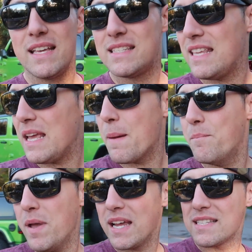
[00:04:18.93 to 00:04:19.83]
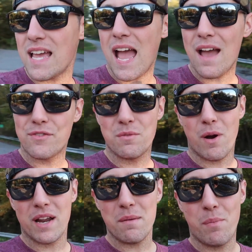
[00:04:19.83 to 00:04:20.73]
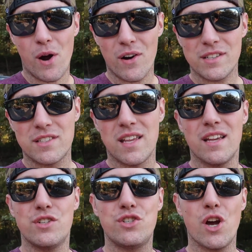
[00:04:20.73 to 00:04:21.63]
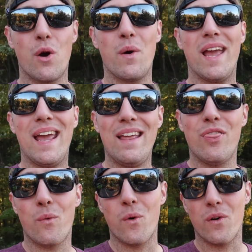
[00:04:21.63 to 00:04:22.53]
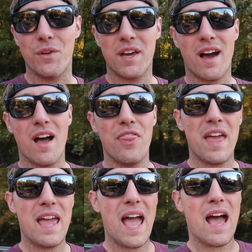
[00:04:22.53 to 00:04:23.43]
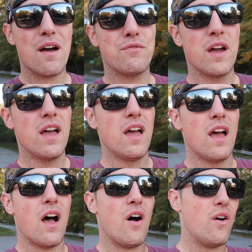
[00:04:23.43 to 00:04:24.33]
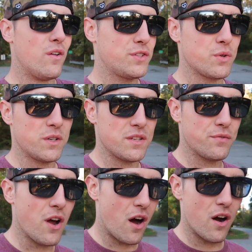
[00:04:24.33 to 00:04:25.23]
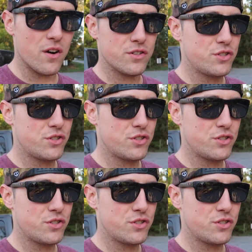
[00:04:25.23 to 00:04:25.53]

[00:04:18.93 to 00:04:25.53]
is the biggest aftermarket parts show in the world. They have all sorts of cars,